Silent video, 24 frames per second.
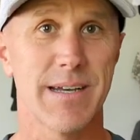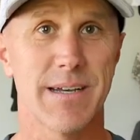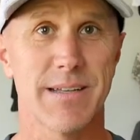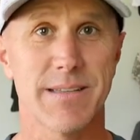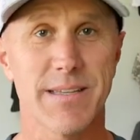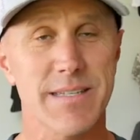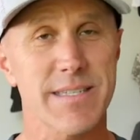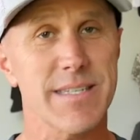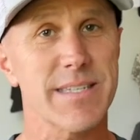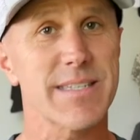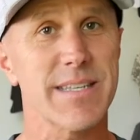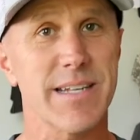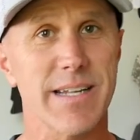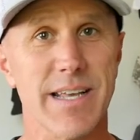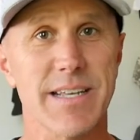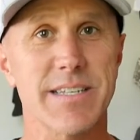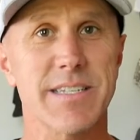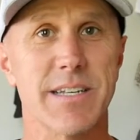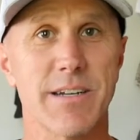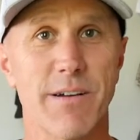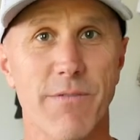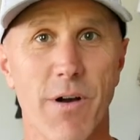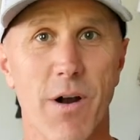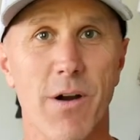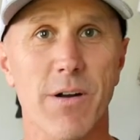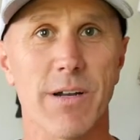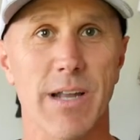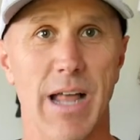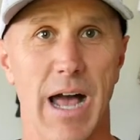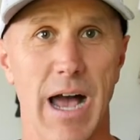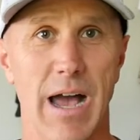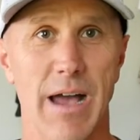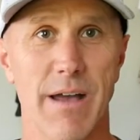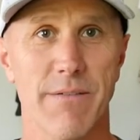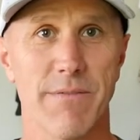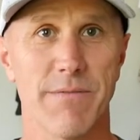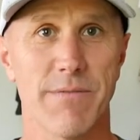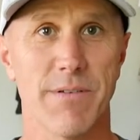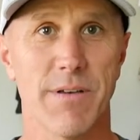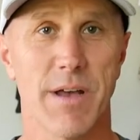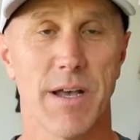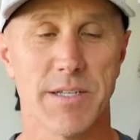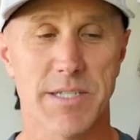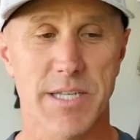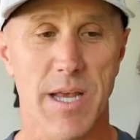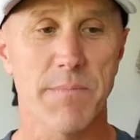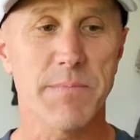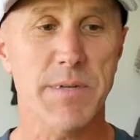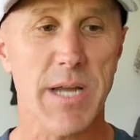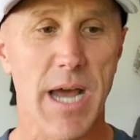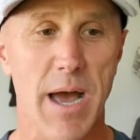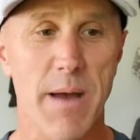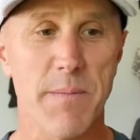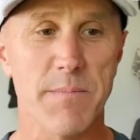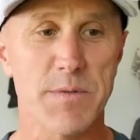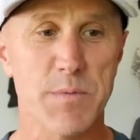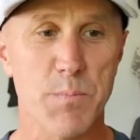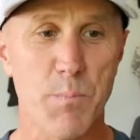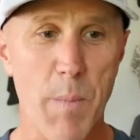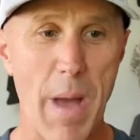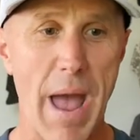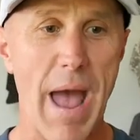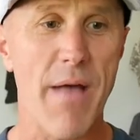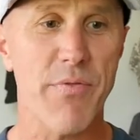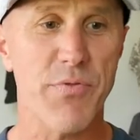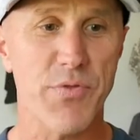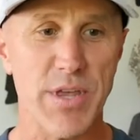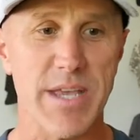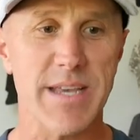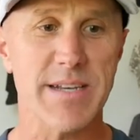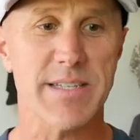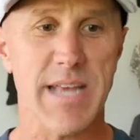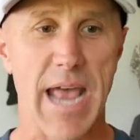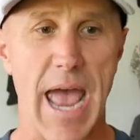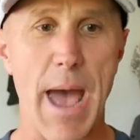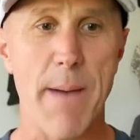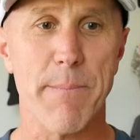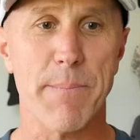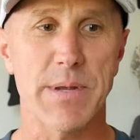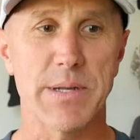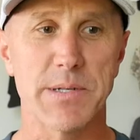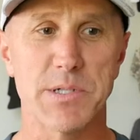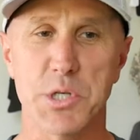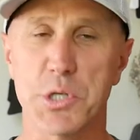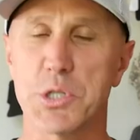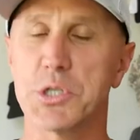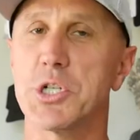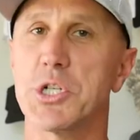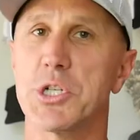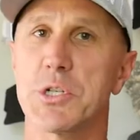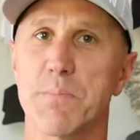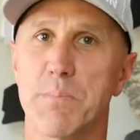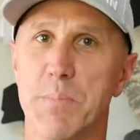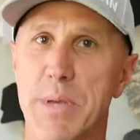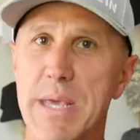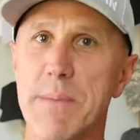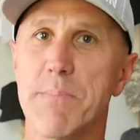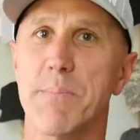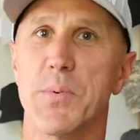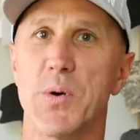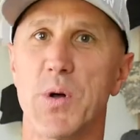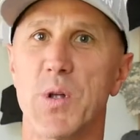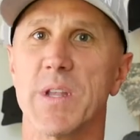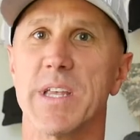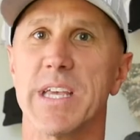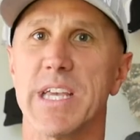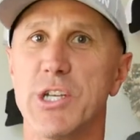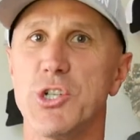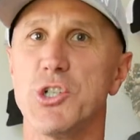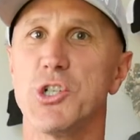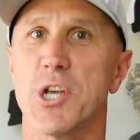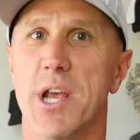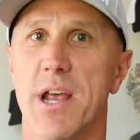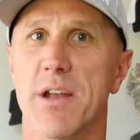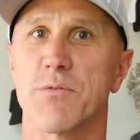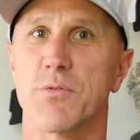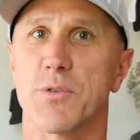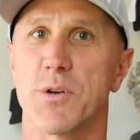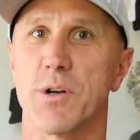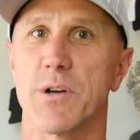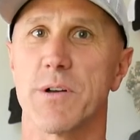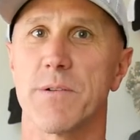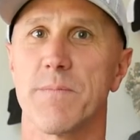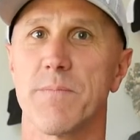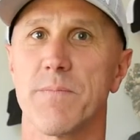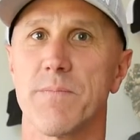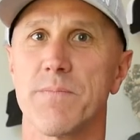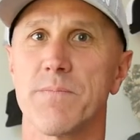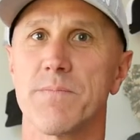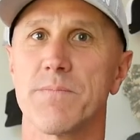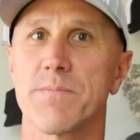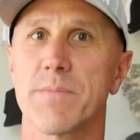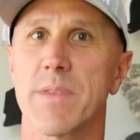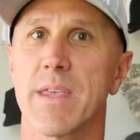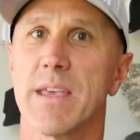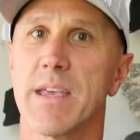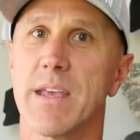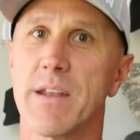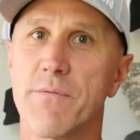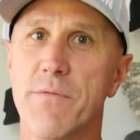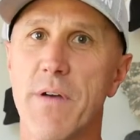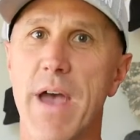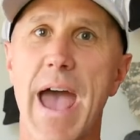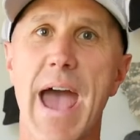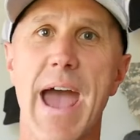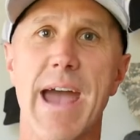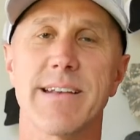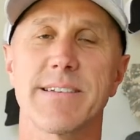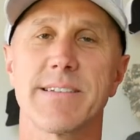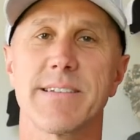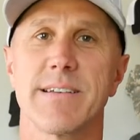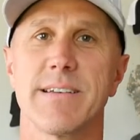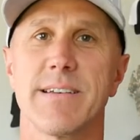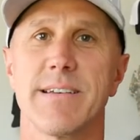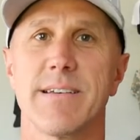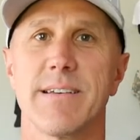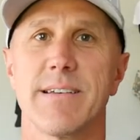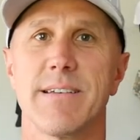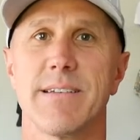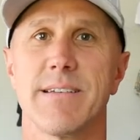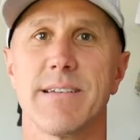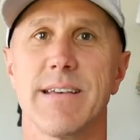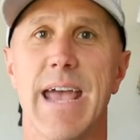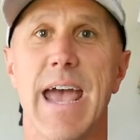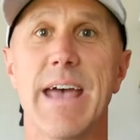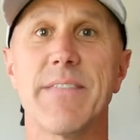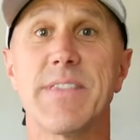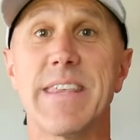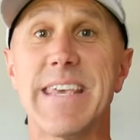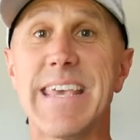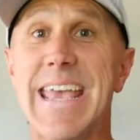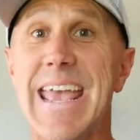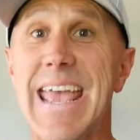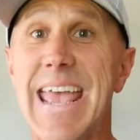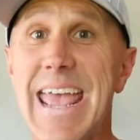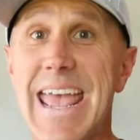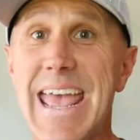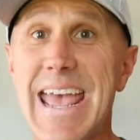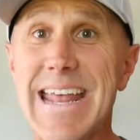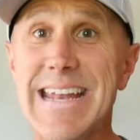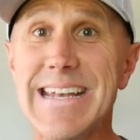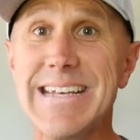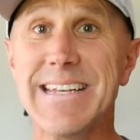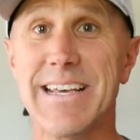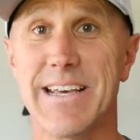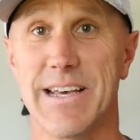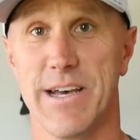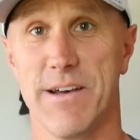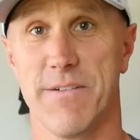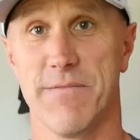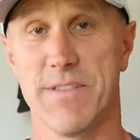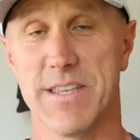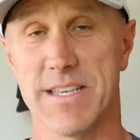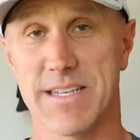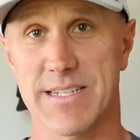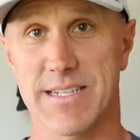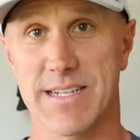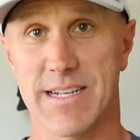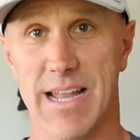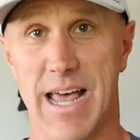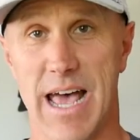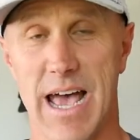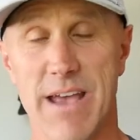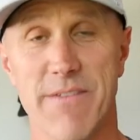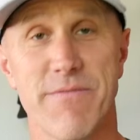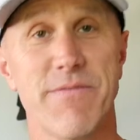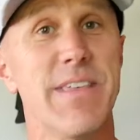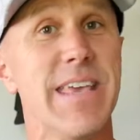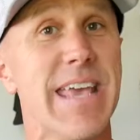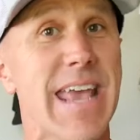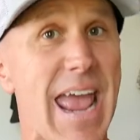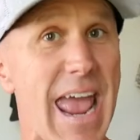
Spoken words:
this is the lesson of our life. Sometimes bad things happen to just people in general. In fact, at the end of this life,